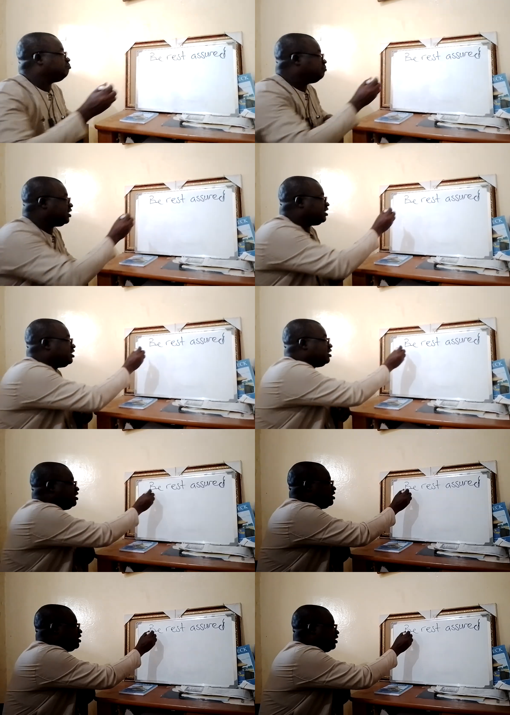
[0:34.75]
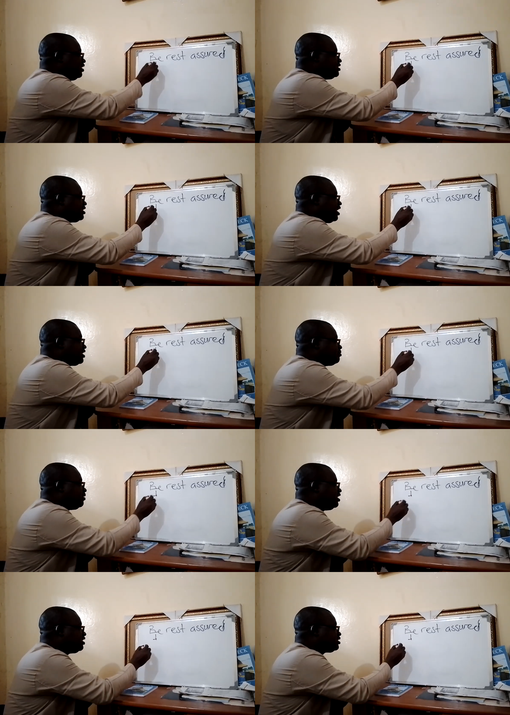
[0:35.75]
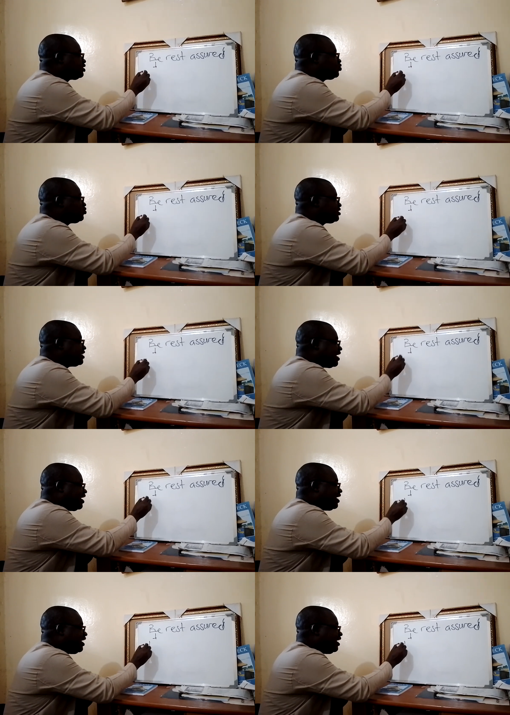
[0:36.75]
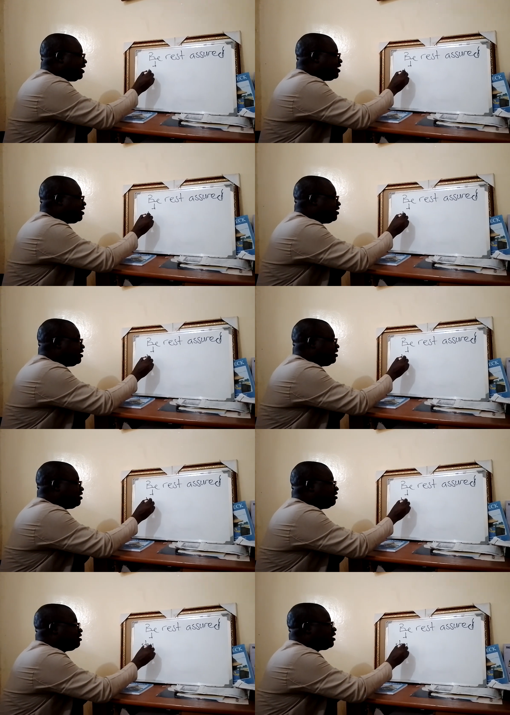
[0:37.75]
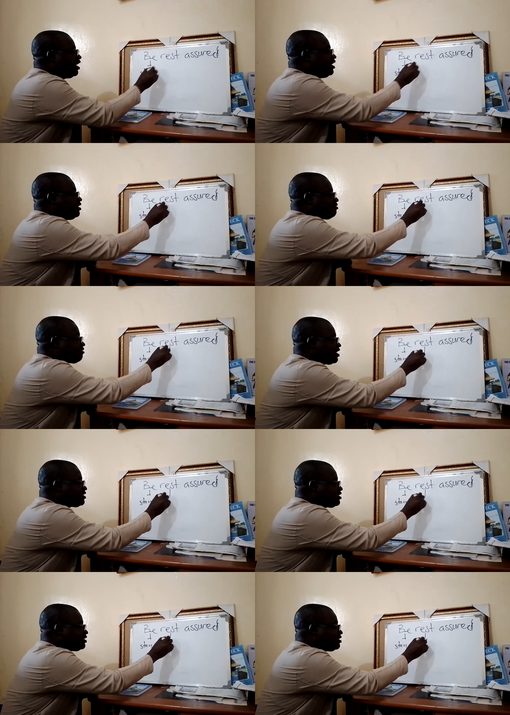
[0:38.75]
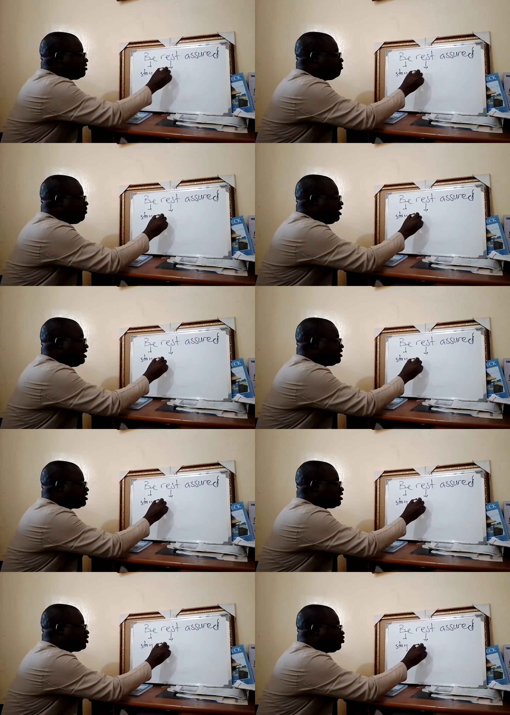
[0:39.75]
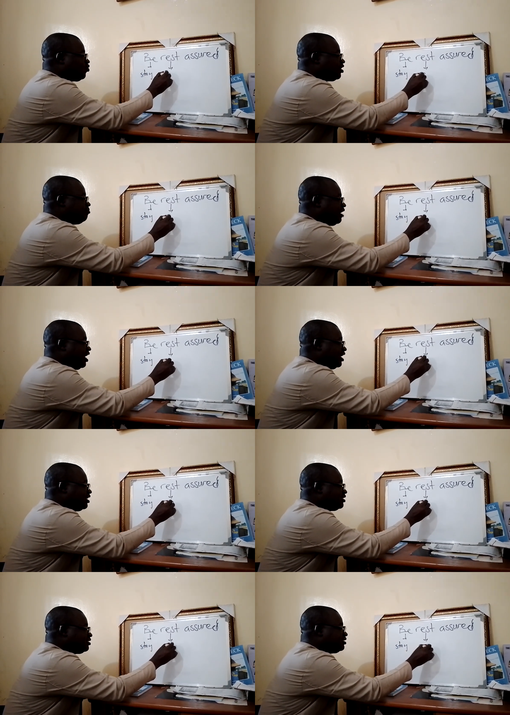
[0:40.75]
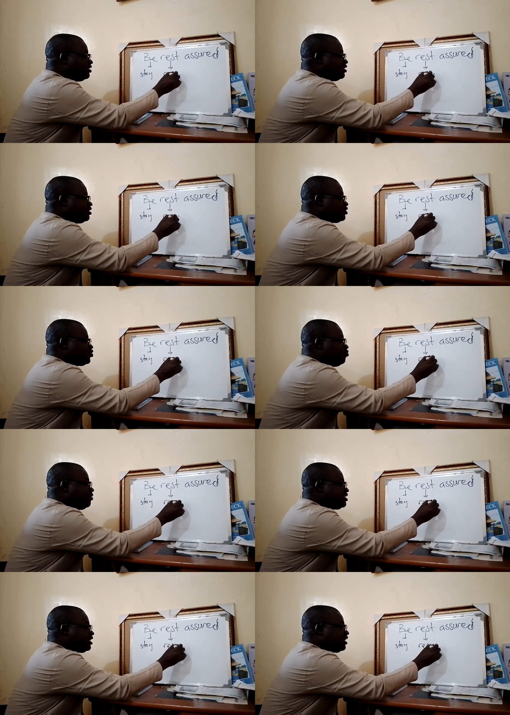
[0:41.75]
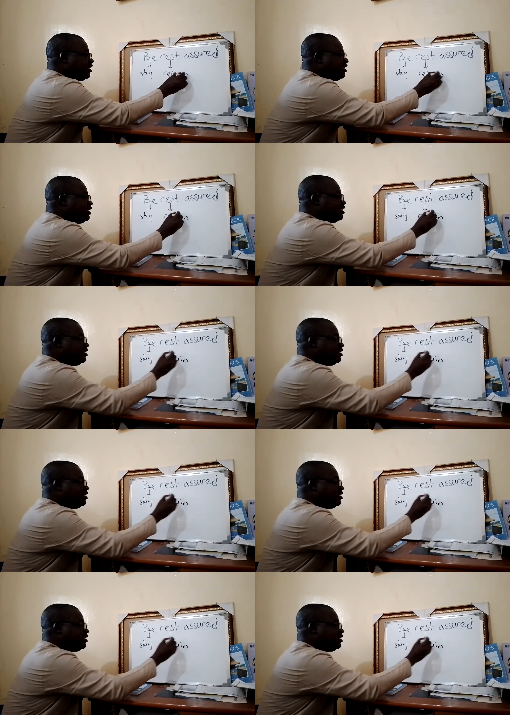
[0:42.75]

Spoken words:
Be, in this case, means to stay, and rest means to remain. So basically,